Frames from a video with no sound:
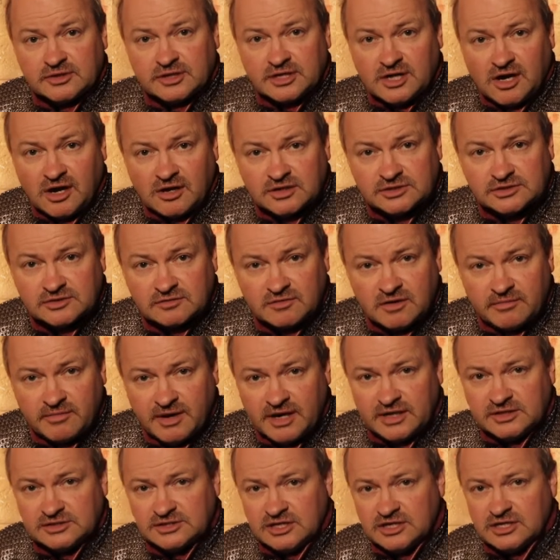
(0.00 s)
the castle
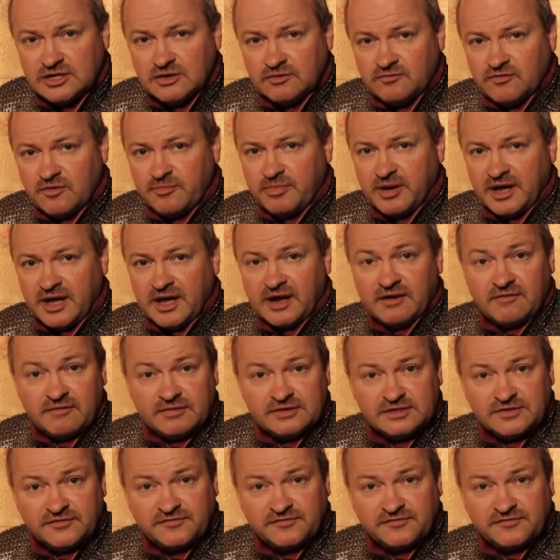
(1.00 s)
remains in good repair and